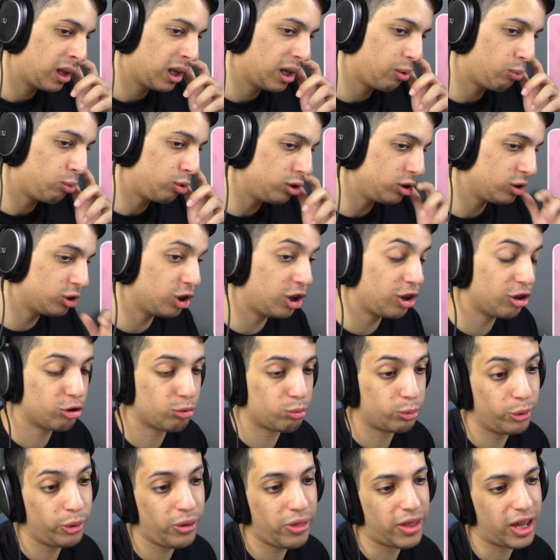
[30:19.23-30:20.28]
Would it just
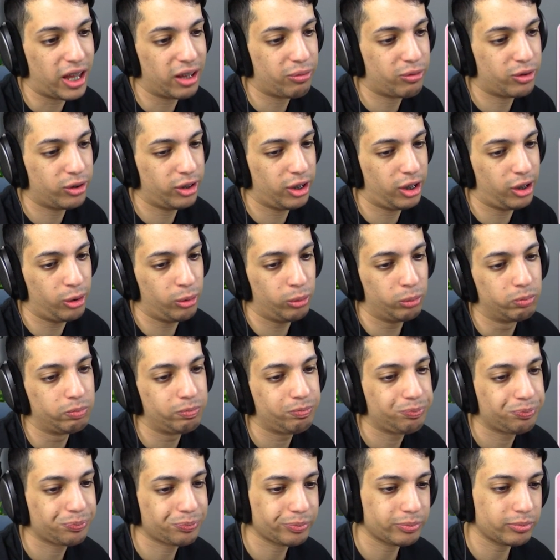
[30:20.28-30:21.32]
ruin that for you?
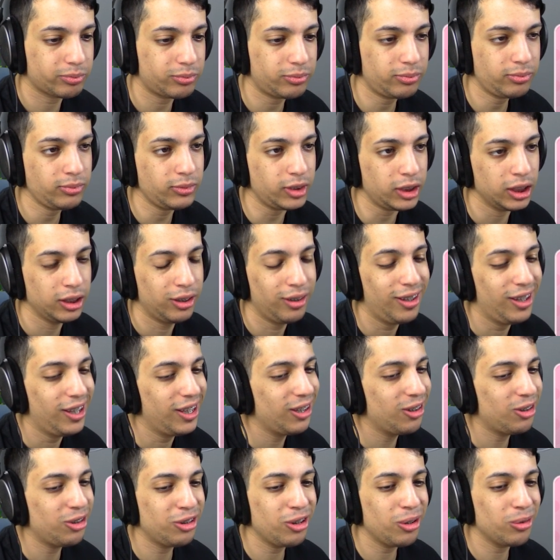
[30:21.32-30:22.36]

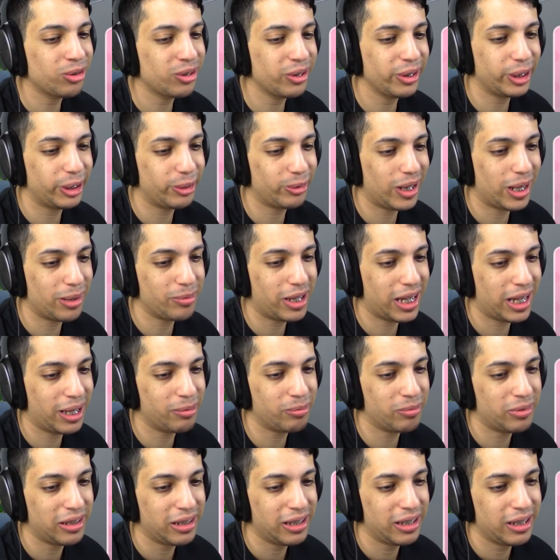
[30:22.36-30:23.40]
You're so silly,
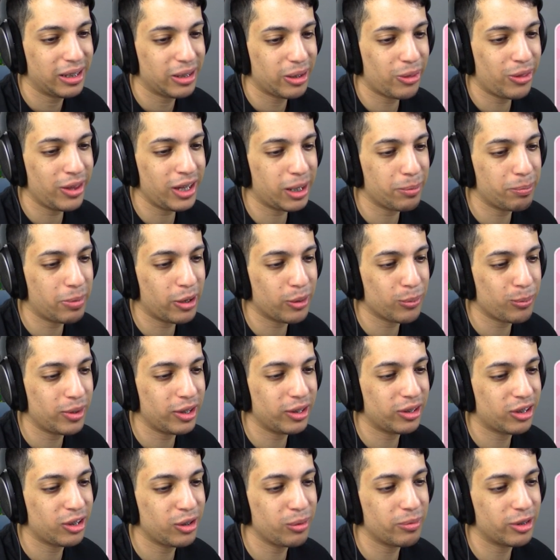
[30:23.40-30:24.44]
Ramham. You think about
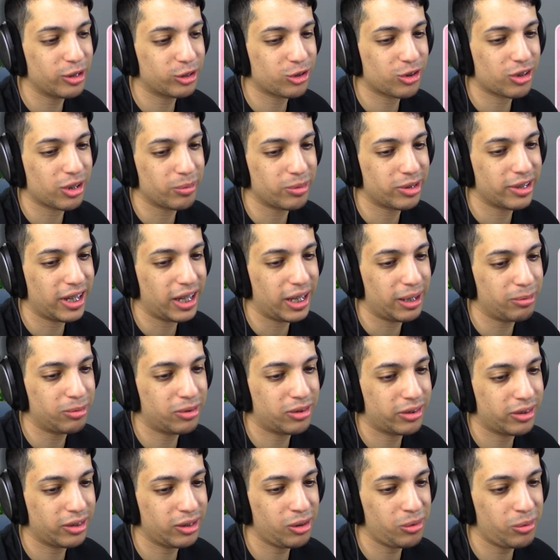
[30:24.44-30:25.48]
me too much
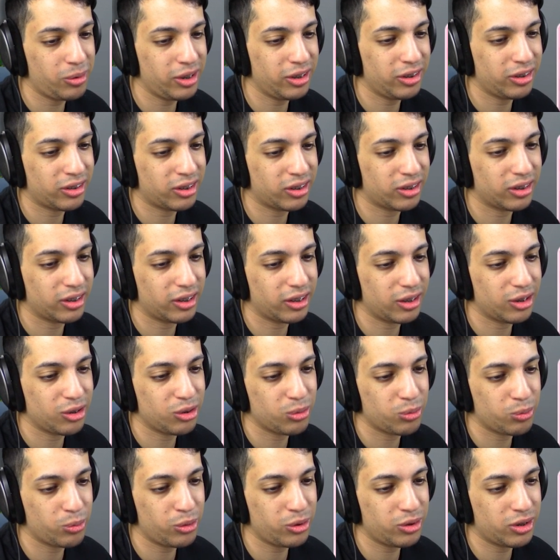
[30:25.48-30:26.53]
sometimes. Yuri
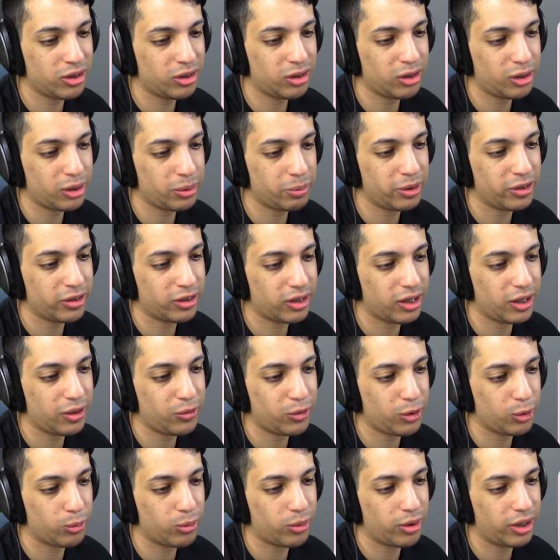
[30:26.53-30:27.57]
would deserve it if
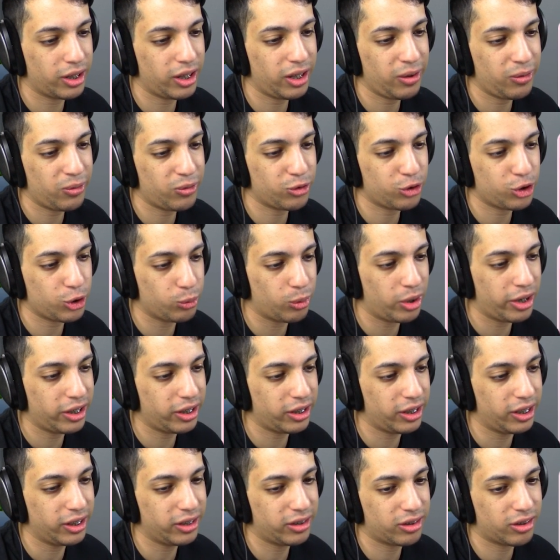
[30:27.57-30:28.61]
you wanted
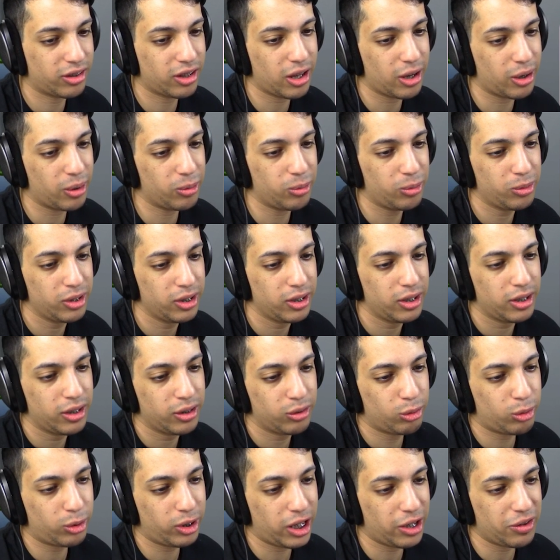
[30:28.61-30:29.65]
it. So,
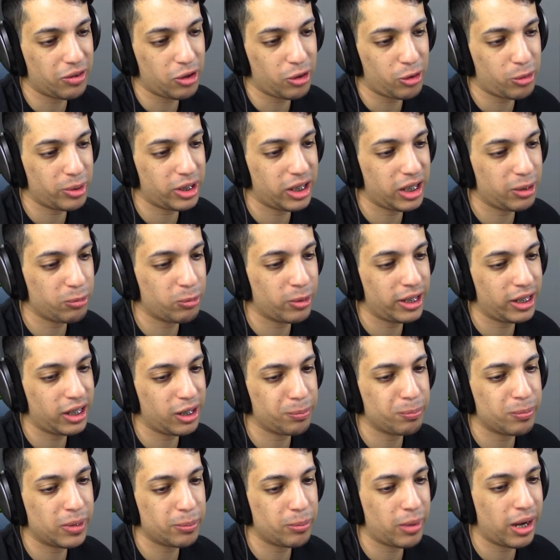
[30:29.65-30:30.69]
sorry, I've already made
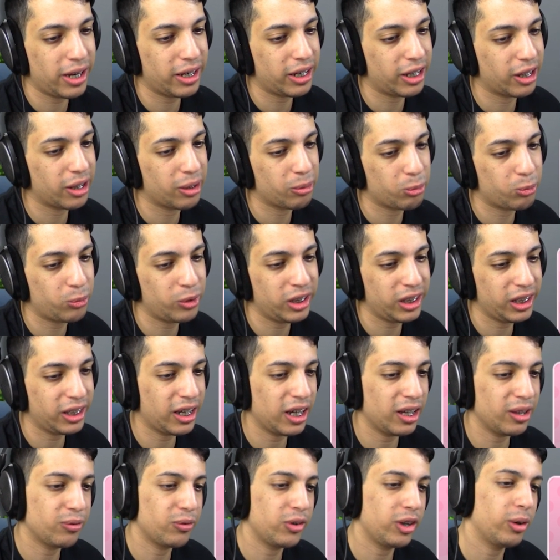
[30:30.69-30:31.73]
up my mind. I really
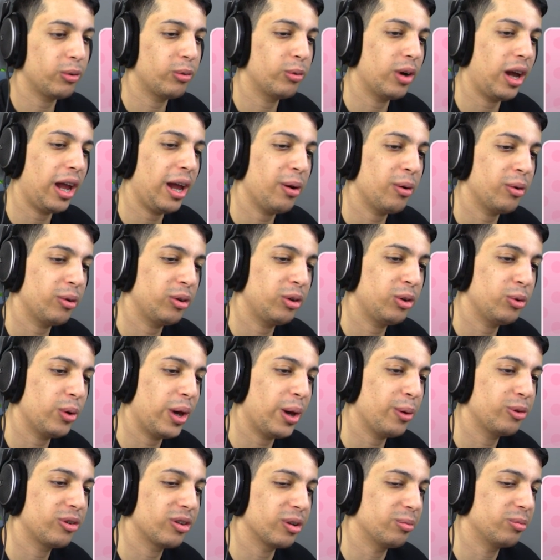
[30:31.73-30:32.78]
can't figure you
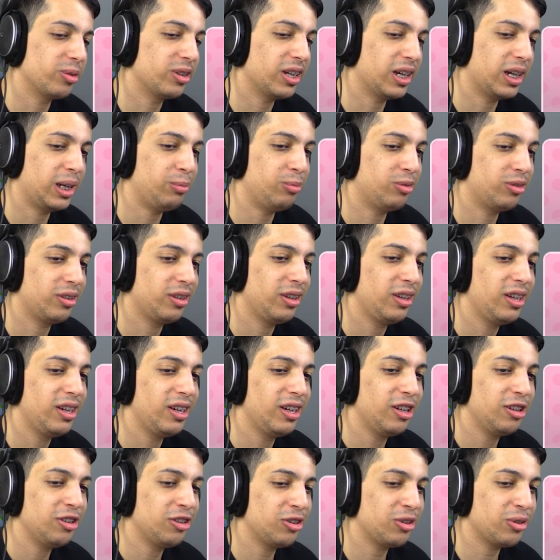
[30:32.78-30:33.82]
out sometimes.
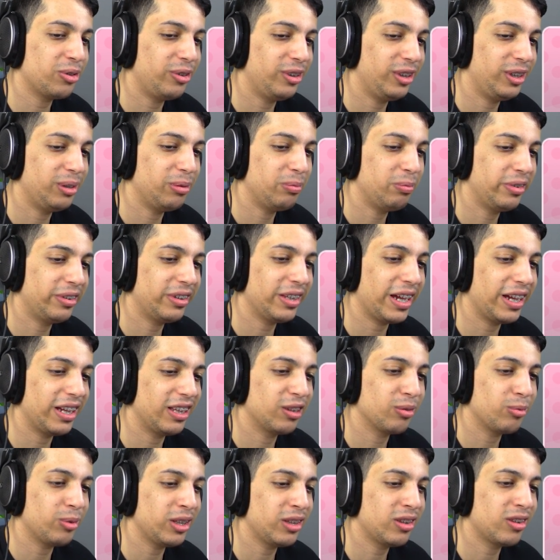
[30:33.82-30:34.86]
Sorry.
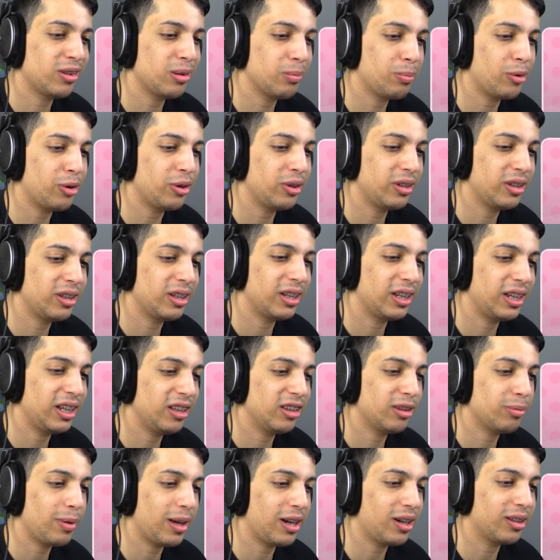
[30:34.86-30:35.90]
Besides, what's the point
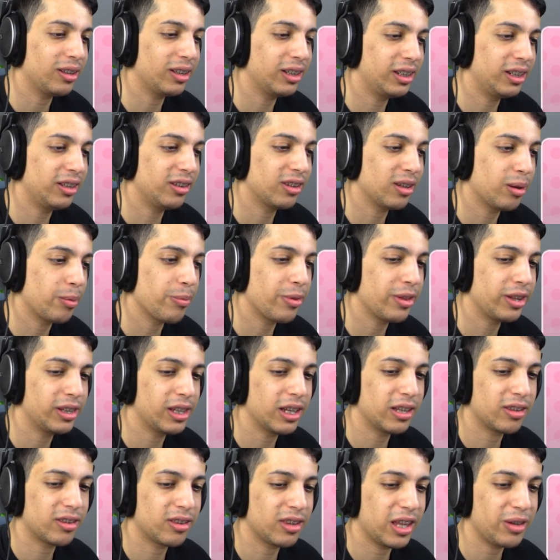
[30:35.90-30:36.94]
in speculating something
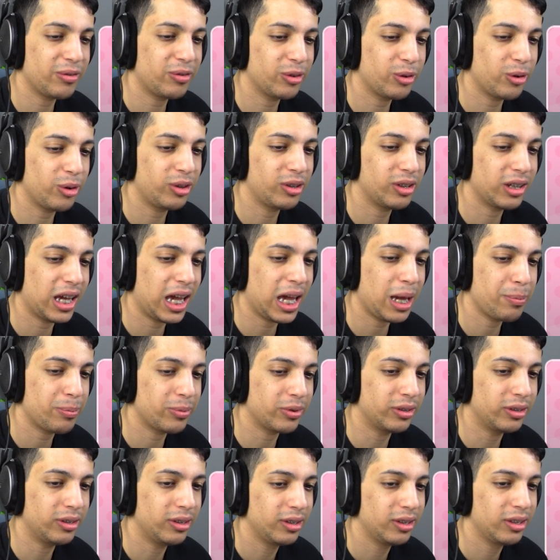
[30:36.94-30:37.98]
that's never going to
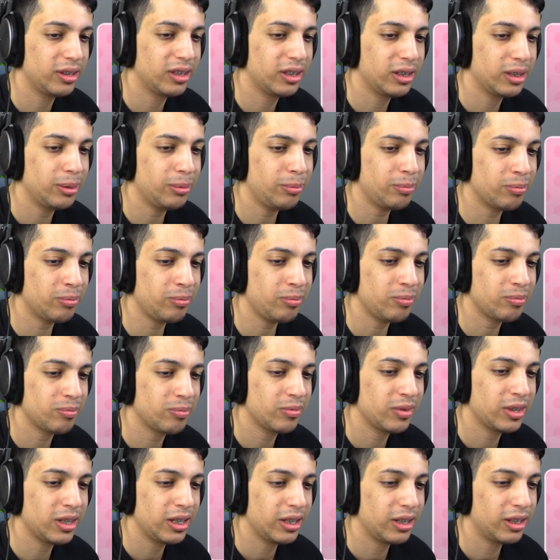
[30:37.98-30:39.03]
happen?
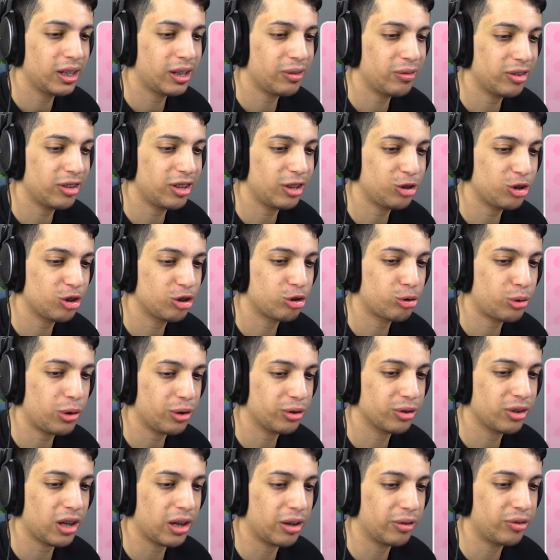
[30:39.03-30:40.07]
The conversation
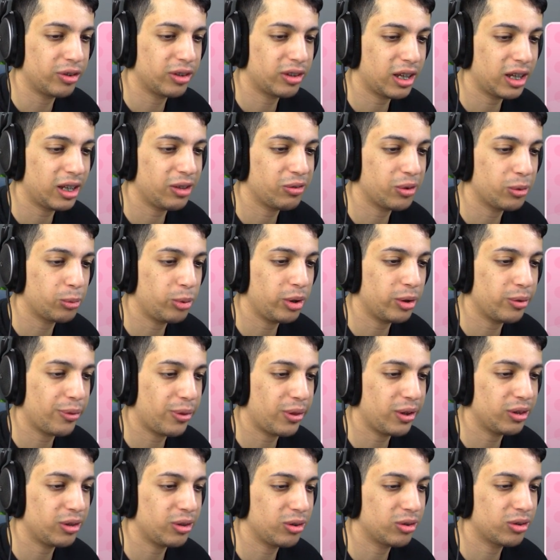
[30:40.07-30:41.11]
trails off. It's kind of a weird
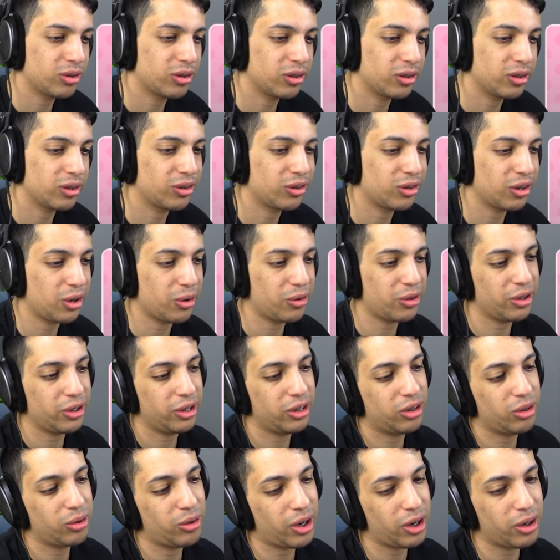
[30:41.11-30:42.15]
thing to
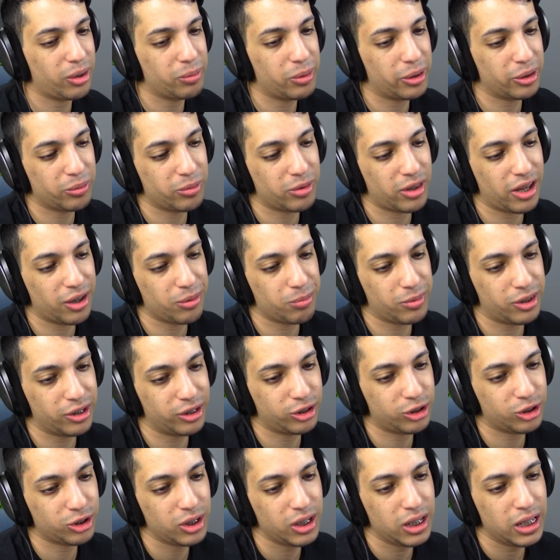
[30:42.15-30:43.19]
Sayori to care about that
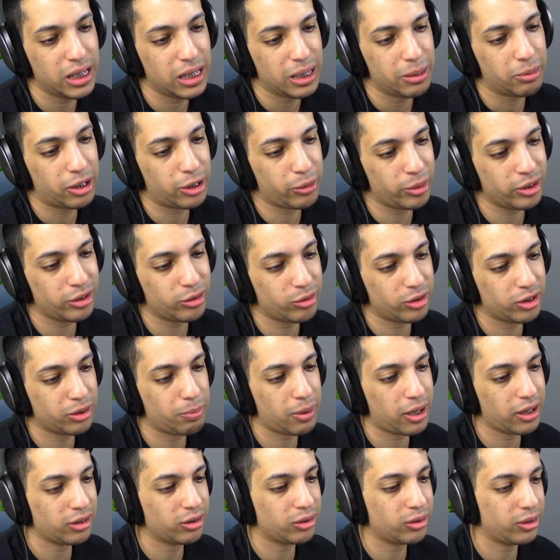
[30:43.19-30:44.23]
much. But I want to
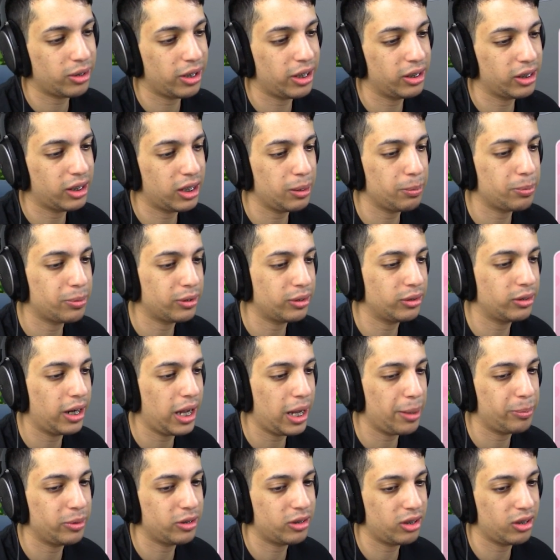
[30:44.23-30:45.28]
respect her and keep her
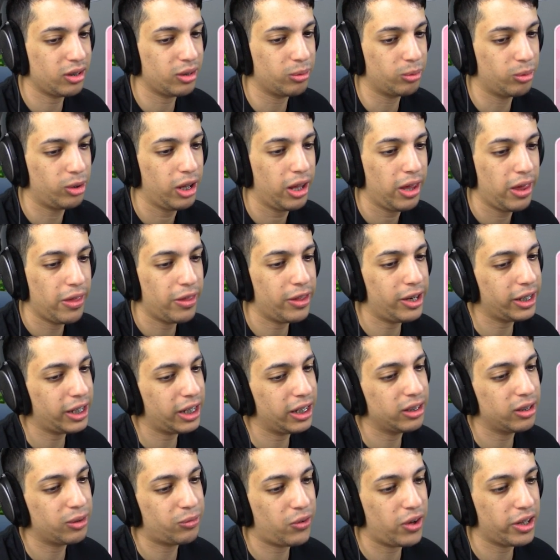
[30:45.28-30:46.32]
happy too. Then
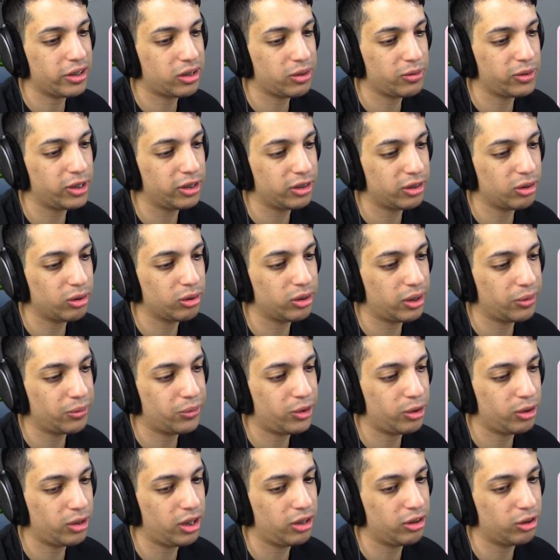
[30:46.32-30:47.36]
again, the festival is only a
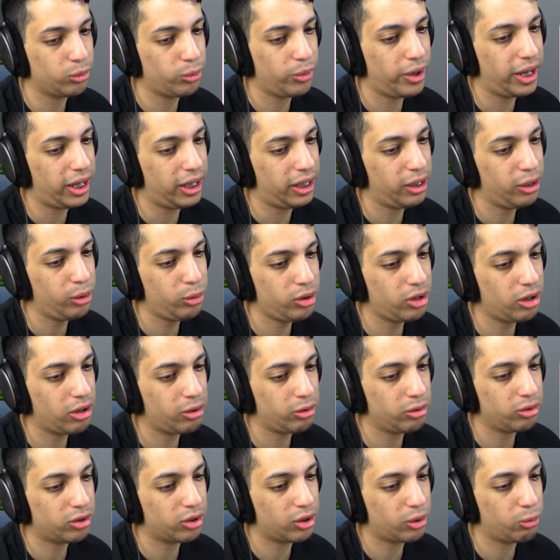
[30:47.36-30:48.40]
few days away. Who
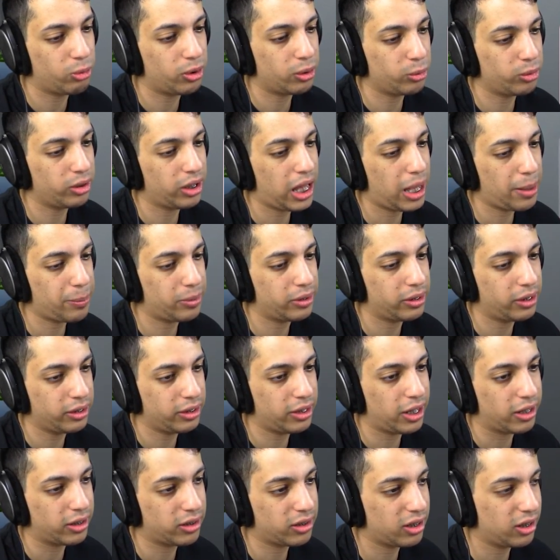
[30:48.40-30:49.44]
knows what will happen at
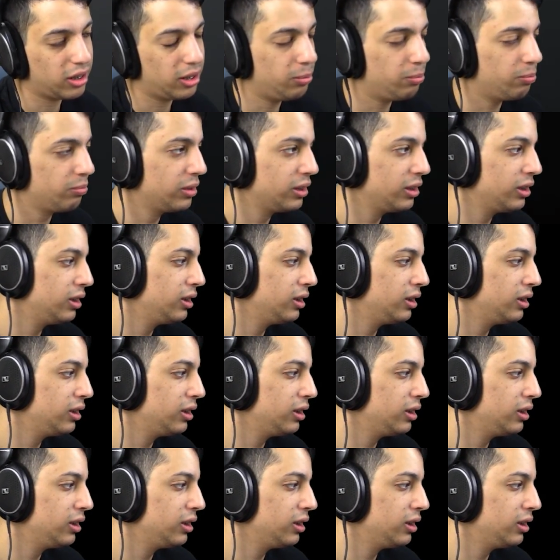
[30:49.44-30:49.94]
that time.